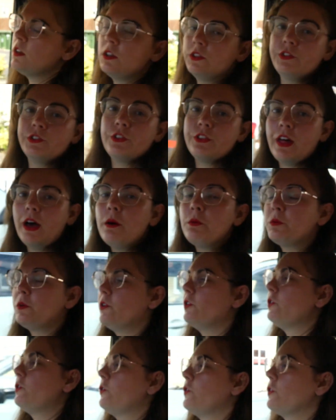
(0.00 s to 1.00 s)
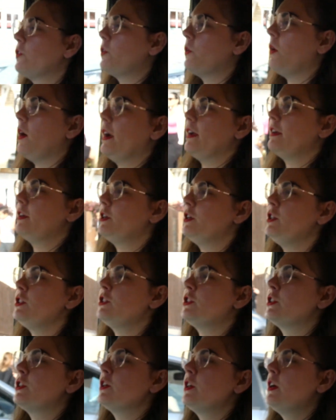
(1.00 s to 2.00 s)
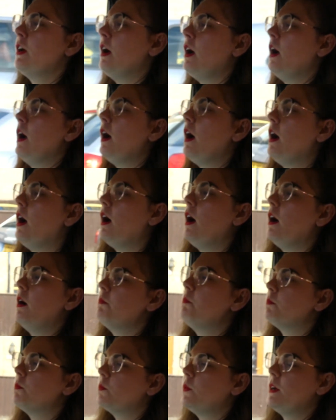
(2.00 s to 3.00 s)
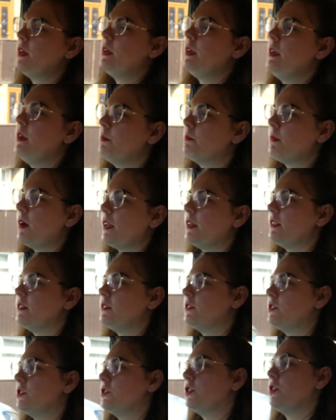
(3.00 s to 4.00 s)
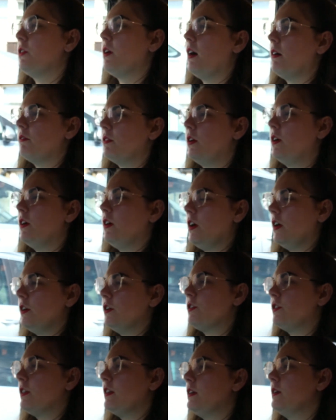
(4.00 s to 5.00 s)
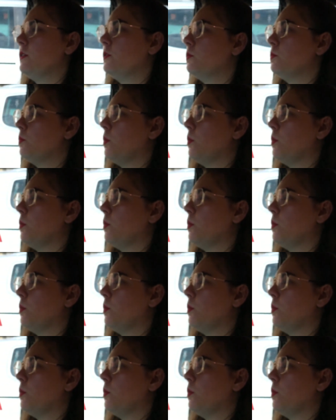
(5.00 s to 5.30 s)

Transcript: So that was quite good. We managed to have another little